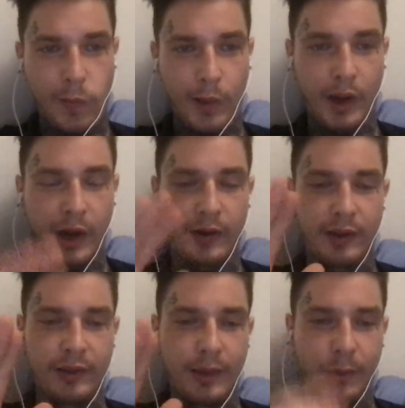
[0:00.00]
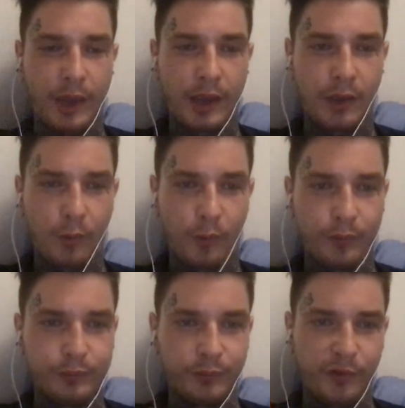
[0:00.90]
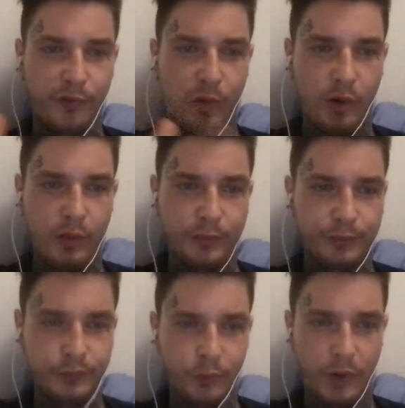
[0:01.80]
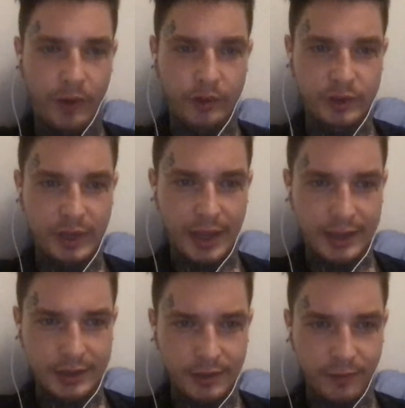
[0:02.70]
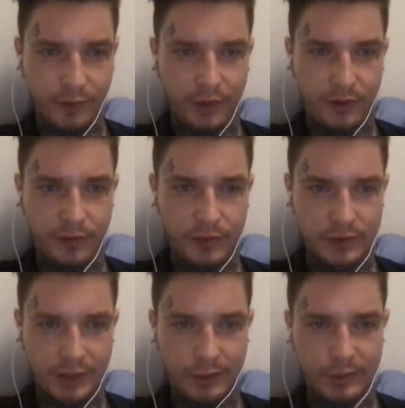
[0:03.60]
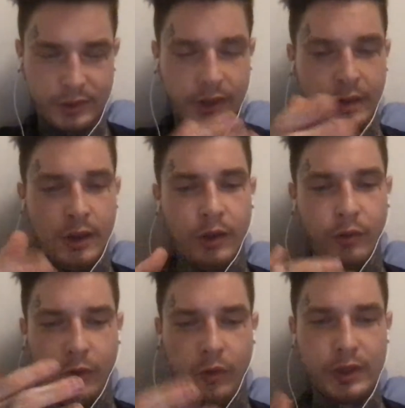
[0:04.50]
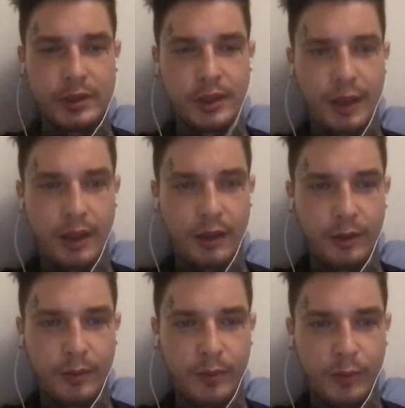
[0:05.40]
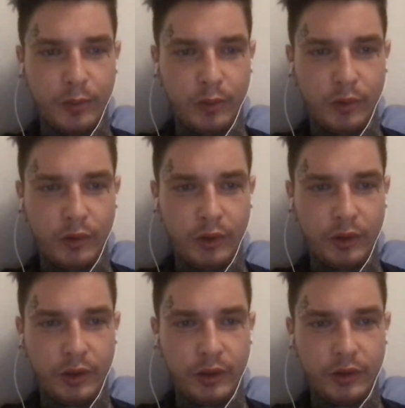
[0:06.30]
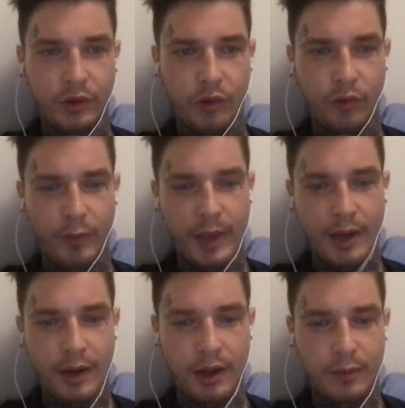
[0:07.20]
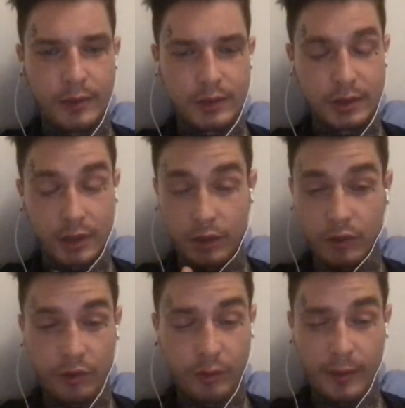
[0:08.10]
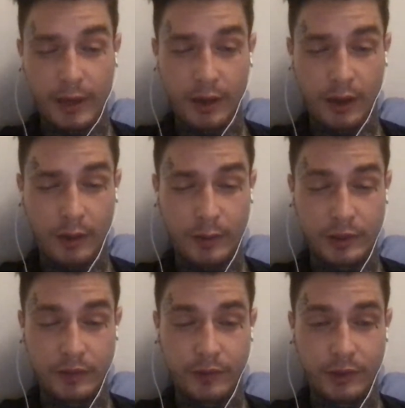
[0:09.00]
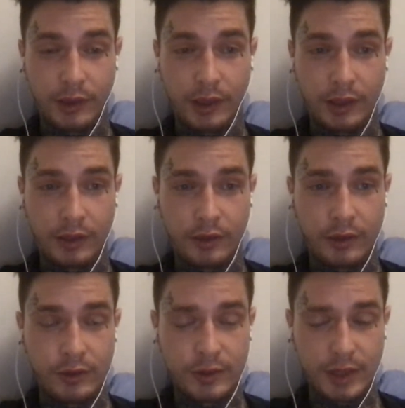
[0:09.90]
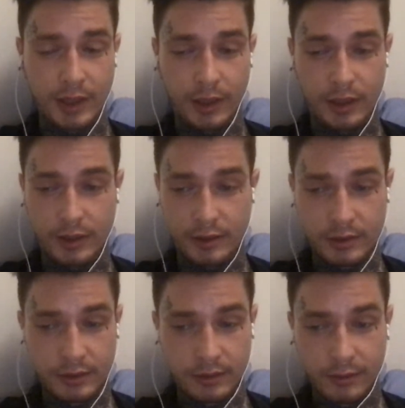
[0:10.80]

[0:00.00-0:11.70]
And I take that back. Before, when I was asking for interviews, I was requesting that people don't remain anonymous, and you can remain anonymous if you'd like. You can use an alias.